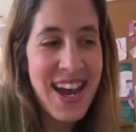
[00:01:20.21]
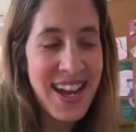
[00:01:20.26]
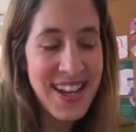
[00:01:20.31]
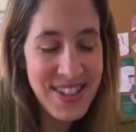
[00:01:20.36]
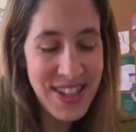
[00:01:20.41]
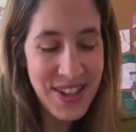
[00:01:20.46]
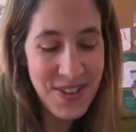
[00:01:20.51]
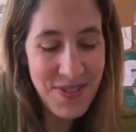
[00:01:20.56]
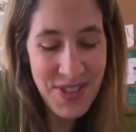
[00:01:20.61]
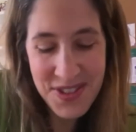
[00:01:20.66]
I
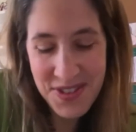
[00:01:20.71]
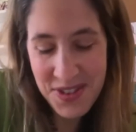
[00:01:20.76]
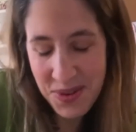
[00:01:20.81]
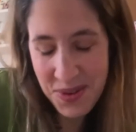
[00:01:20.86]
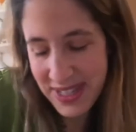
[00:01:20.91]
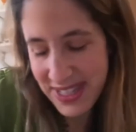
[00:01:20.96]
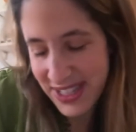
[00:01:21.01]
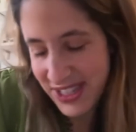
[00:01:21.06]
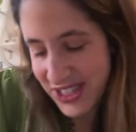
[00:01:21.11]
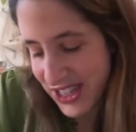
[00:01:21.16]
love this
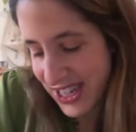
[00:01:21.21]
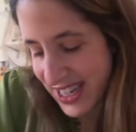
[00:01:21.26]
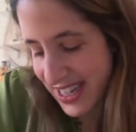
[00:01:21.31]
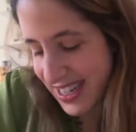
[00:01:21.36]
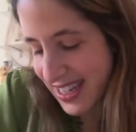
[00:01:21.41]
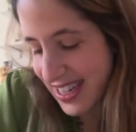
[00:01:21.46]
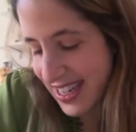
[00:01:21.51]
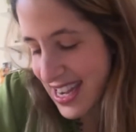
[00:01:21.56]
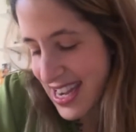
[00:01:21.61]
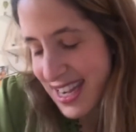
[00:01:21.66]

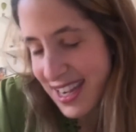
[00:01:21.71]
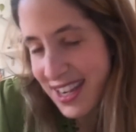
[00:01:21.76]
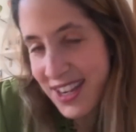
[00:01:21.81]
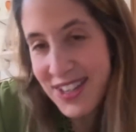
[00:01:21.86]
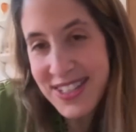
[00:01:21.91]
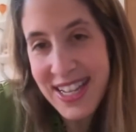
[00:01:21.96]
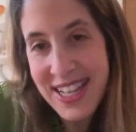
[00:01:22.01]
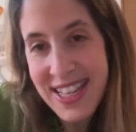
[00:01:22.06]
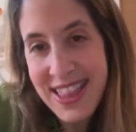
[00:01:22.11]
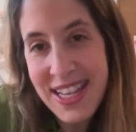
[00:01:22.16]
question
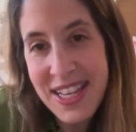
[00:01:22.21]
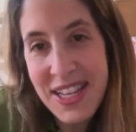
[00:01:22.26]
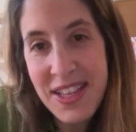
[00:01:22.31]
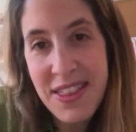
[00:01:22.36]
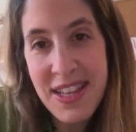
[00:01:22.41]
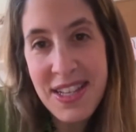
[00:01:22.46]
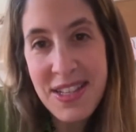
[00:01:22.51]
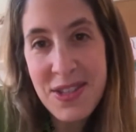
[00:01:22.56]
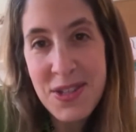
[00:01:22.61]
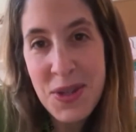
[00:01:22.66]
because I think
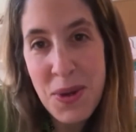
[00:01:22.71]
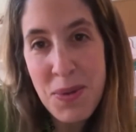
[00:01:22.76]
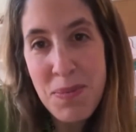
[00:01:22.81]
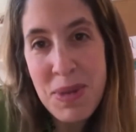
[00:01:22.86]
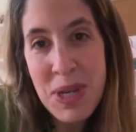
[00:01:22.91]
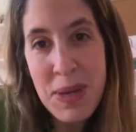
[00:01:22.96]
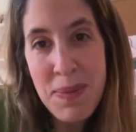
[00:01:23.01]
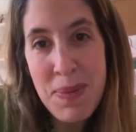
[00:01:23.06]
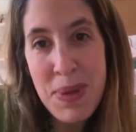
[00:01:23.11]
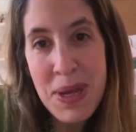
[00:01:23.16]
that so
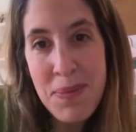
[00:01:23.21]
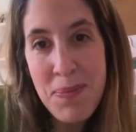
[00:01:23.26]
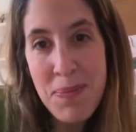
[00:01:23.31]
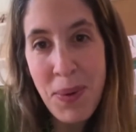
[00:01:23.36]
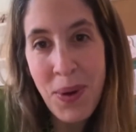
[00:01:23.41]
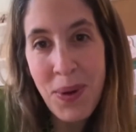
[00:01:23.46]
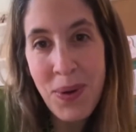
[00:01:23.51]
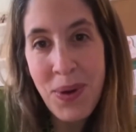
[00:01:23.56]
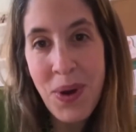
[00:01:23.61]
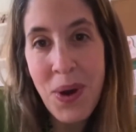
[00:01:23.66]
many
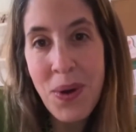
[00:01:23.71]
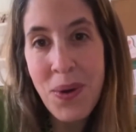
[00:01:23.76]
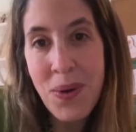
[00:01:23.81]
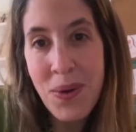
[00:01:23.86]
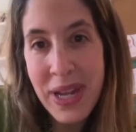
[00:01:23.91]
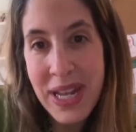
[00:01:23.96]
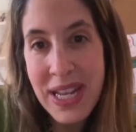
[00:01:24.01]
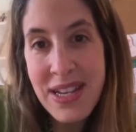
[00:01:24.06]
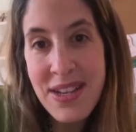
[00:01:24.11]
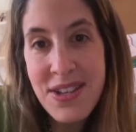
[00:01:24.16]
people
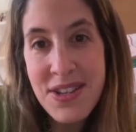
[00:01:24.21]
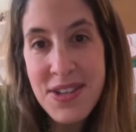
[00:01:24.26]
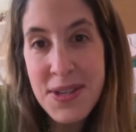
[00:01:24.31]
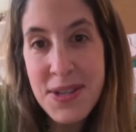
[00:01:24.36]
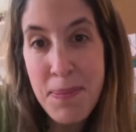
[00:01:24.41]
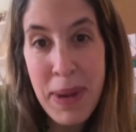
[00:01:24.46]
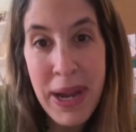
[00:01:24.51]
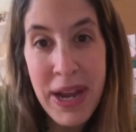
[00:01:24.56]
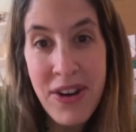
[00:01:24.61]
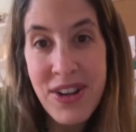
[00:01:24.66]
go into
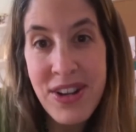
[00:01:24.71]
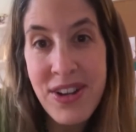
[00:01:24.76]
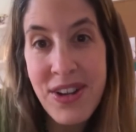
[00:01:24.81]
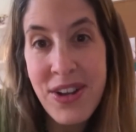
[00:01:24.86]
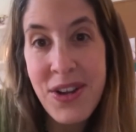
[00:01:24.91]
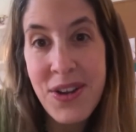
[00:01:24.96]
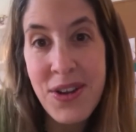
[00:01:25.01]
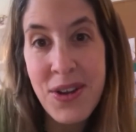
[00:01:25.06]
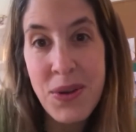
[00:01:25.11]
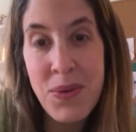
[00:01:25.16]

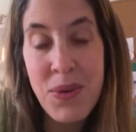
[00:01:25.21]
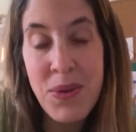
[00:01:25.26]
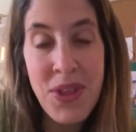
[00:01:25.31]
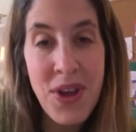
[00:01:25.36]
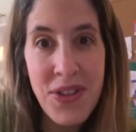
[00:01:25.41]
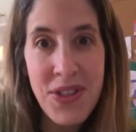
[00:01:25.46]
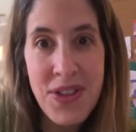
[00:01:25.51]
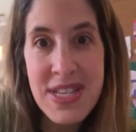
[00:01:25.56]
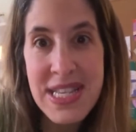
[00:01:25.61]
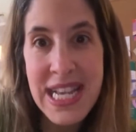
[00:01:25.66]
parenthood with
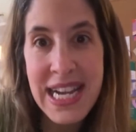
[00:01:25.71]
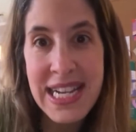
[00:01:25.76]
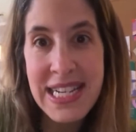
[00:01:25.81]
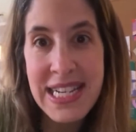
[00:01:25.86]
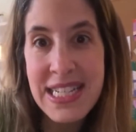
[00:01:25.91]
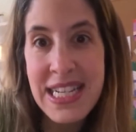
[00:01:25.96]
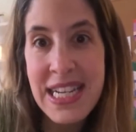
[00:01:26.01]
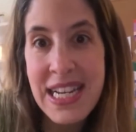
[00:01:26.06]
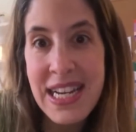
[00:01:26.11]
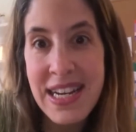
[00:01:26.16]
all these
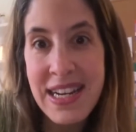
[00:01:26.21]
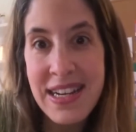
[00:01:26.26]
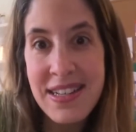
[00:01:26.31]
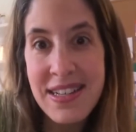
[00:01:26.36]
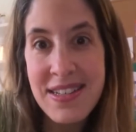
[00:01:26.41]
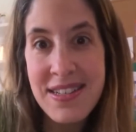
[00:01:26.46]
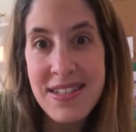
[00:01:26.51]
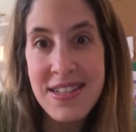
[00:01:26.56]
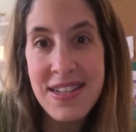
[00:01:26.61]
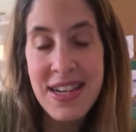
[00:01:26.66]

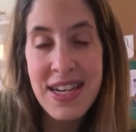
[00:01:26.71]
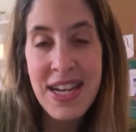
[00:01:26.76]
ideas